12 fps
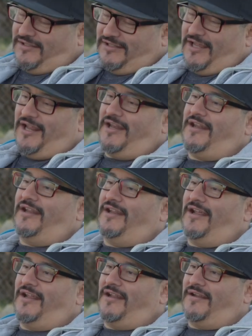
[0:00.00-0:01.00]
And
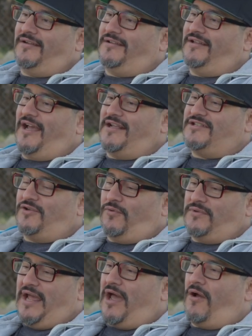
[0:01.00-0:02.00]
so
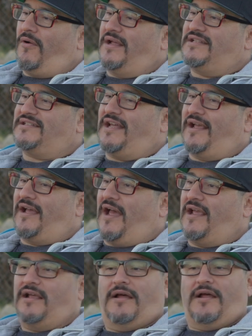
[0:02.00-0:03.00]
now it's like
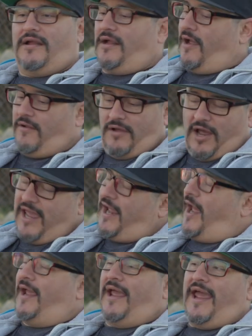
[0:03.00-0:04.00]
I
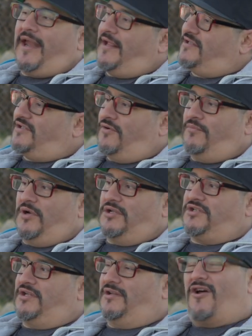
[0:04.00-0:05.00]
edit so
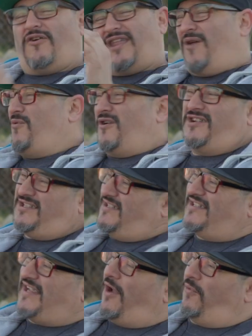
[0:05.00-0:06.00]
much, and no, that word doesn't
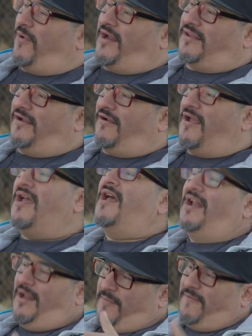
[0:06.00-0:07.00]
sound right there.
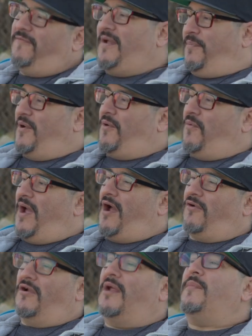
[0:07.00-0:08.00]
Let me flip it
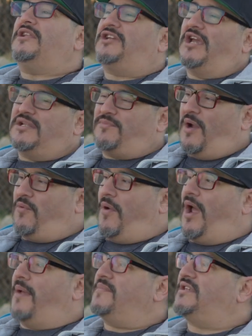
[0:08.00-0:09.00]
around, or let me change my
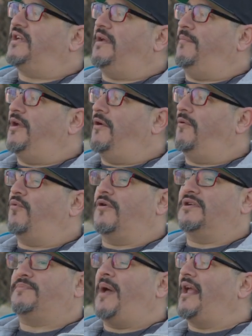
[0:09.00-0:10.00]
rhyme scheme here.
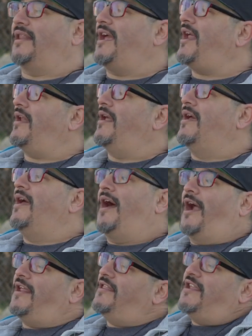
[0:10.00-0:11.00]
Whereas back then I
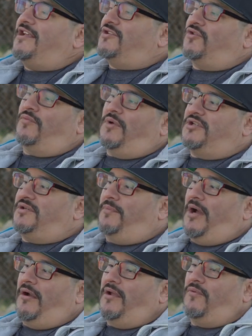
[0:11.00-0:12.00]
didn't think so much about it.